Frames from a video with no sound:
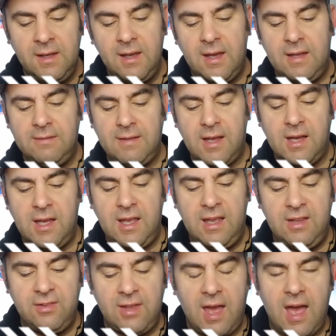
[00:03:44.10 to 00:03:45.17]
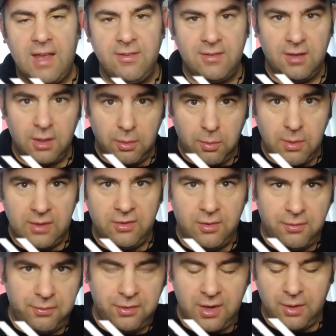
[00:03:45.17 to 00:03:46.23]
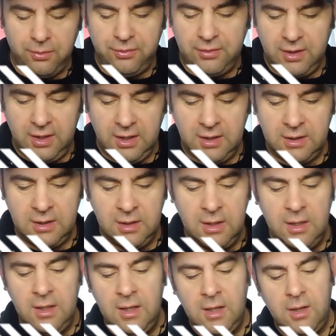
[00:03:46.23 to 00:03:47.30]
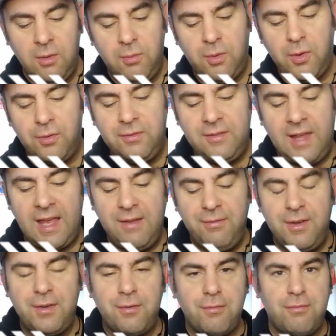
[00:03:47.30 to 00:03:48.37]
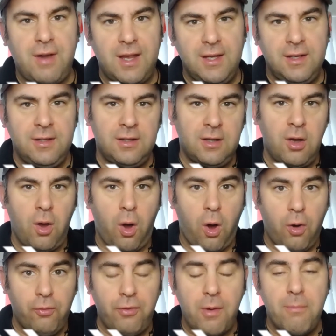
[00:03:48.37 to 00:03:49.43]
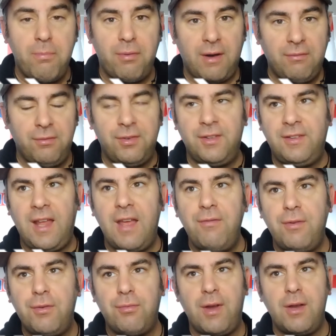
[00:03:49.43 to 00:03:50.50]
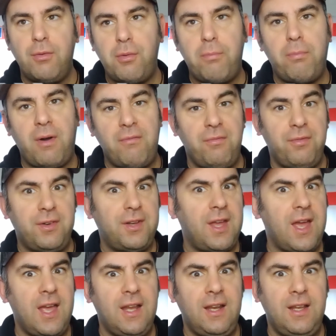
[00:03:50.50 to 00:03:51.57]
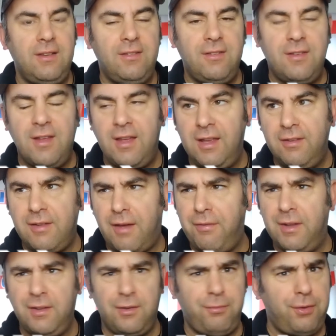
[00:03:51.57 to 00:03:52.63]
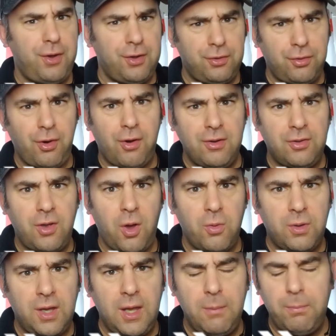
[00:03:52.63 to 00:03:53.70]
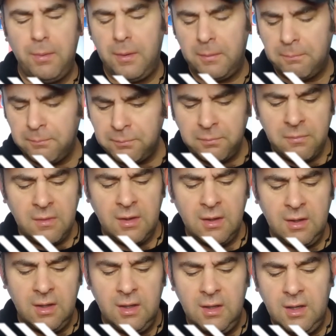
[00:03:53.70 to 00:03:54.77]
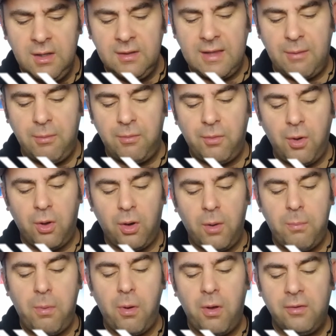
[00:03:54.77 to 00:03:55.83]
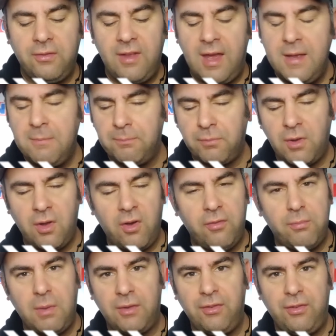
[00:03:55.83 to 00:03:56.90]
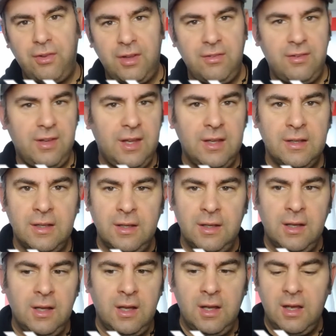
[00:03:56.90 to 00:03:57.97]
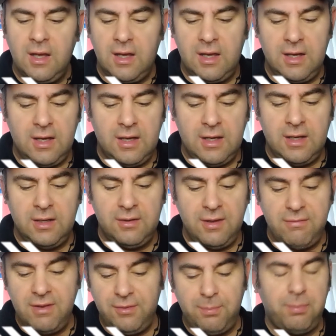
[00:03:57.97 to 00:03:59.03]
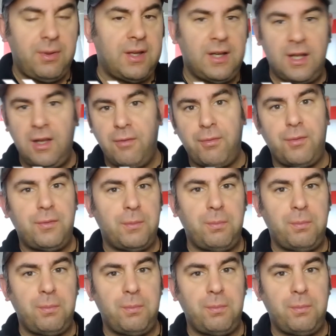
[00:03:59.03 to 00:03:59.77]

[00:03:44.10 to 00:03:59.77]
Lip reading: and that is Astolaqueta of Chelsea. We've got David Raya of Brentford getting into, he's I think the third choice goalkeeper. Then we've got Laporte of Man City. There is plenty of other